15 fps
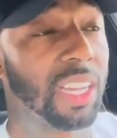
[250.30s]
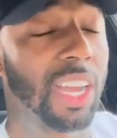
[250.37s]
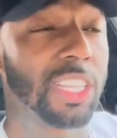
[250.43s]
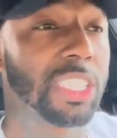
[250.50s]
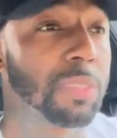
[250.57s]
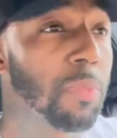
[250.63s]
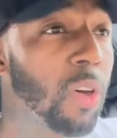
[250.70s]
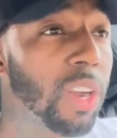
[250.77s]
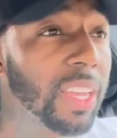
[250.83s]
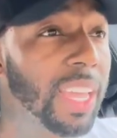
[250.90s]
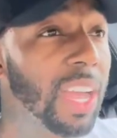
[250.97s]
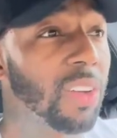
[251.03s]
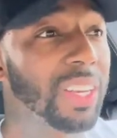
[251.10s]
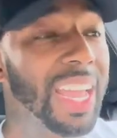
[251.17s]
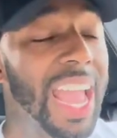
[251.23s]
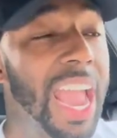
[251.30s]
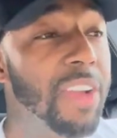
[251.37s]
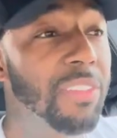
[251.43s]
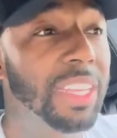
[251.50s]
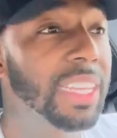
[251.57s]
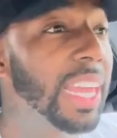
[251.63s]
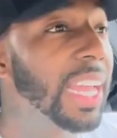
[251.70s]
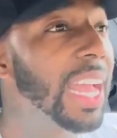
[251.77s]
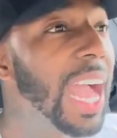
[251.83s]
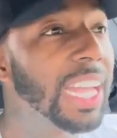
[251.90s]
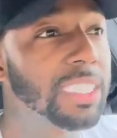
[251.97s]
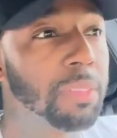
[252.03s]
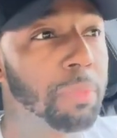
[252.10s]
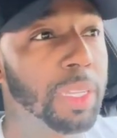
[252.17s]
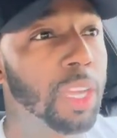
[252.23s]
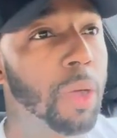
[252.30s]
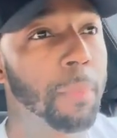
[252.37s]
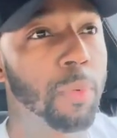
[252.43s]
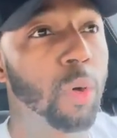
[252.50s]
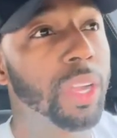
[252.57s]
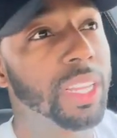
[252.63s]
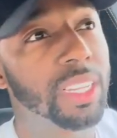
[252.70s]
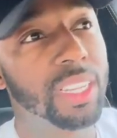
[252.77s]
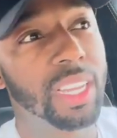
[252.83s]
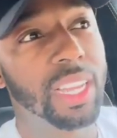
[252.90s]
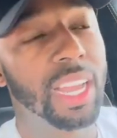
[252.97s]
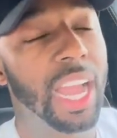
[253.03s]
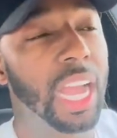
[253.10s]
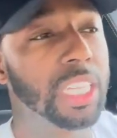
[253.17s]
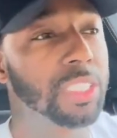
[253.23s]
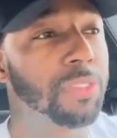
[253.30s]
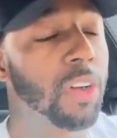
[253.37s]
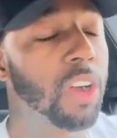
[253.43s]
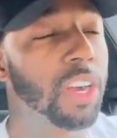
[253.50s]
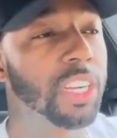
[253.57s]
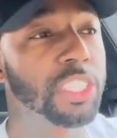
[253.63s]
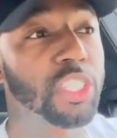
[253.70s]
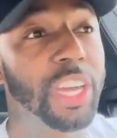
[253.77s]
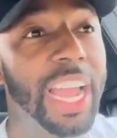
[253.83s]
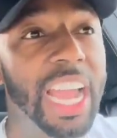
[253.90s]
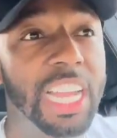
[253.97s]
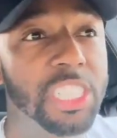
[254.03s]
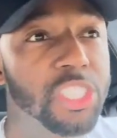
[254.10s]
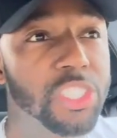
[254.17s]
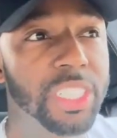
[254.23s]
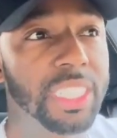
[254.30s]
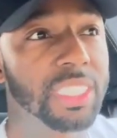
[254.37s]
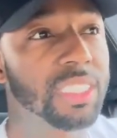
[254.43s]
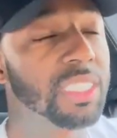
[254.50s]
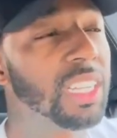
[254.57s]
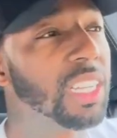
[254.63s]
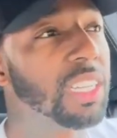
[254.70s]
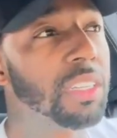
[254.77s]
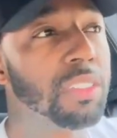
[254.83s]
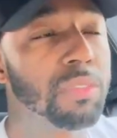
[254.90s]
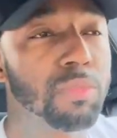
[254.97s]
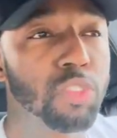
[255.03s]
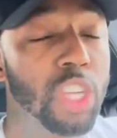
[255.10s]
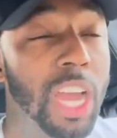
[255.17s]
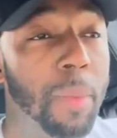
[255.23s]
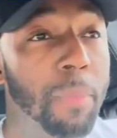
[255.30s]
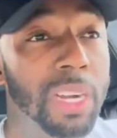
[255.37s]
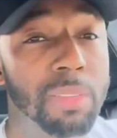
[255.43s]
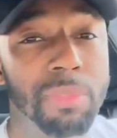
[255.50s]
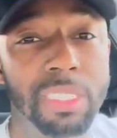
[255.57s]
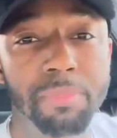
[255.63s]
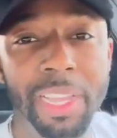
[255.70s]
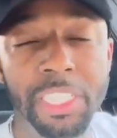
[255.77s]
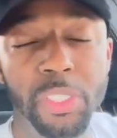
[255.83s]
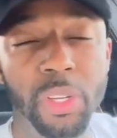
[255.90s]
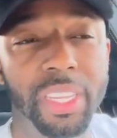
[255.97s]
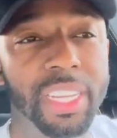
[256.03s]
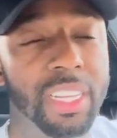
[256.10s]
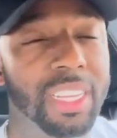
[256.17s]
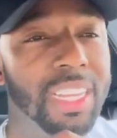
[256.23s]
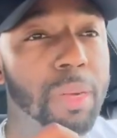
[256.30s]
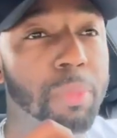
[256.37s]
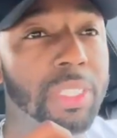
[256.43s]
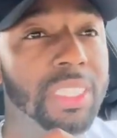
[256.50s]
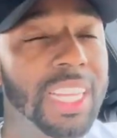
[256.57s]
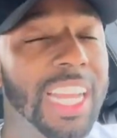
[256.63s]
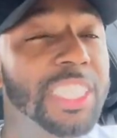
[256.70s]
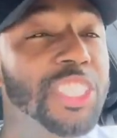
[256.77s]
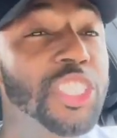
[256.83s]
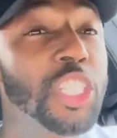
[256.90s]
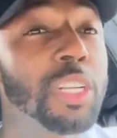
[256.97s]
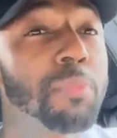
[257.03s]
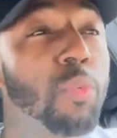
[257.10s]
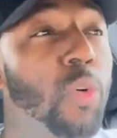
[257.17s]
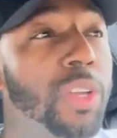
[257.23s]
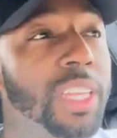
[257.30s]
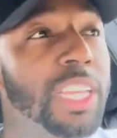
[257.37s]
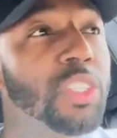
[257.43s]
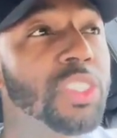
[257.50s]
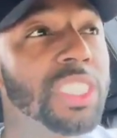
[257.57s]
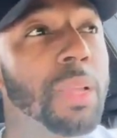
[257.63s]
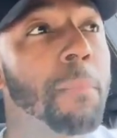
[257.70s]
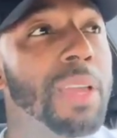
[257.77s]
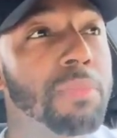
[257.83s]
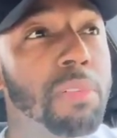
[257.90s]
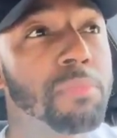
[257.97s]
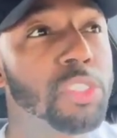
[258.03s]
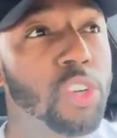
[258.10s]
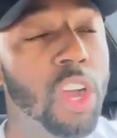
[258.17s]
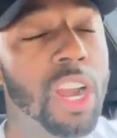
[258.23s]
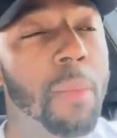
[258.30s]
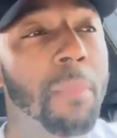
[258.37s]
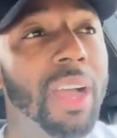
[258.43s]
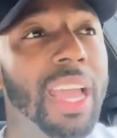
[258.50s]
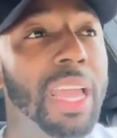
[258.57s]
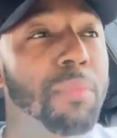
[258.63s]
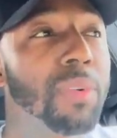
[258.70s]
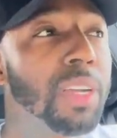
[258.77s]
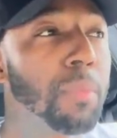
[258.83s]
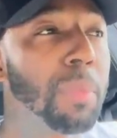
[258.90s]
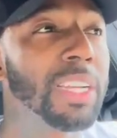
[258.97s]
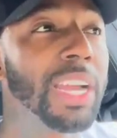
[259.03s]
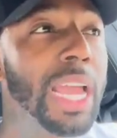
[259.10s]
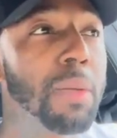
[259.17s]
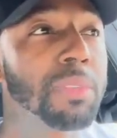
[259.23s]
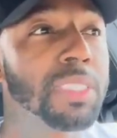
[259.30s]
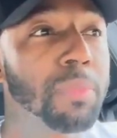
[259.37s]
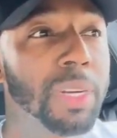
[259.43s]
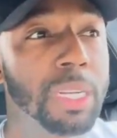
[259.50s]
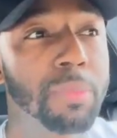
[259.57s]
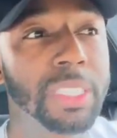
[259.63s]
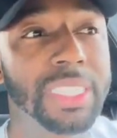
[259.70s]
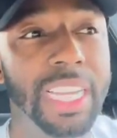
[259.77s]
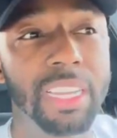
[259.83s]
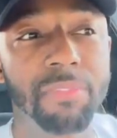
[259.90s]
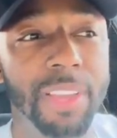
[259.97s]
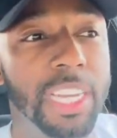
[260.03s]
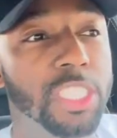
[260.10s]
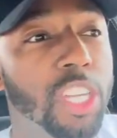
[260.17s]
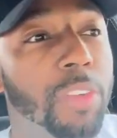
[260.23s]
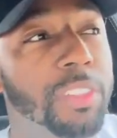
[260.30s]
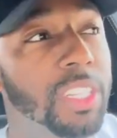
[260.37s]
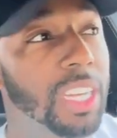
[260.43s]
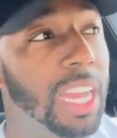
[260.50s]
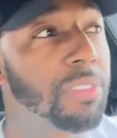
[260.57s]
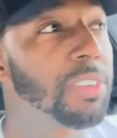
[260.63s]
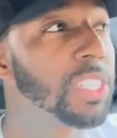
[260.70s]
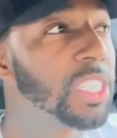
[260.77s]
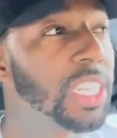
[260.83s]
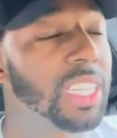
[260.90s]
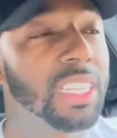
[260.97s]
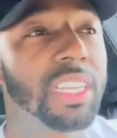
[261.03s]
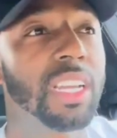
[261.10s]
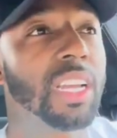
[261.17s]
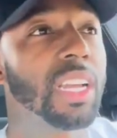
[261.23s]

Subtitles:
A small account, everything has to be on point. As far as your entries, you got to pretty much make sure they're precise to the point that you see minimum drawdown, but you're able to pretty much take advantage of your leverage and